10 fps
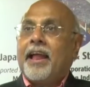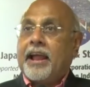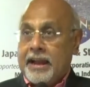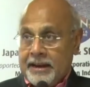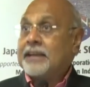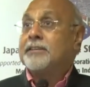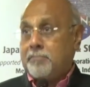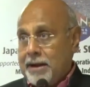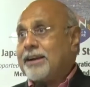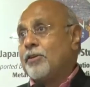And as a
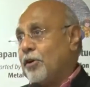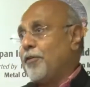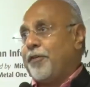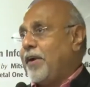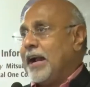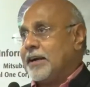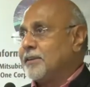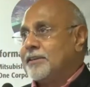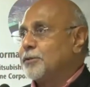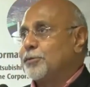matter of
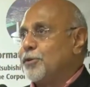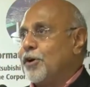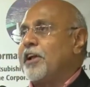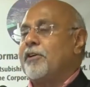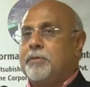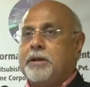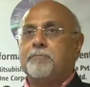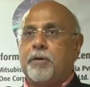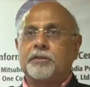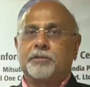fact, this would not have been
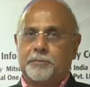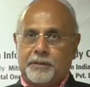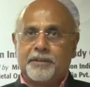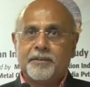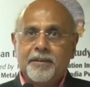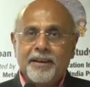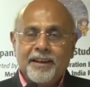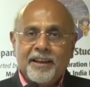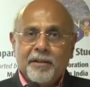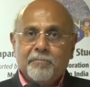possible.
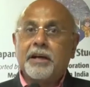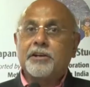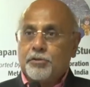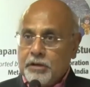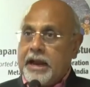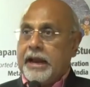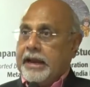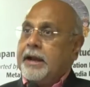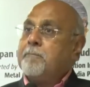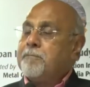But
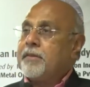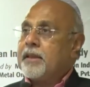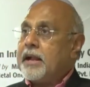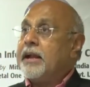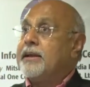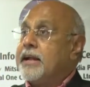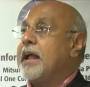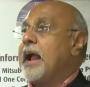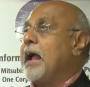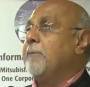today, it did
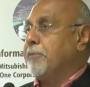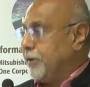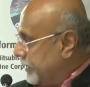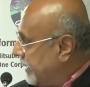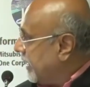happen.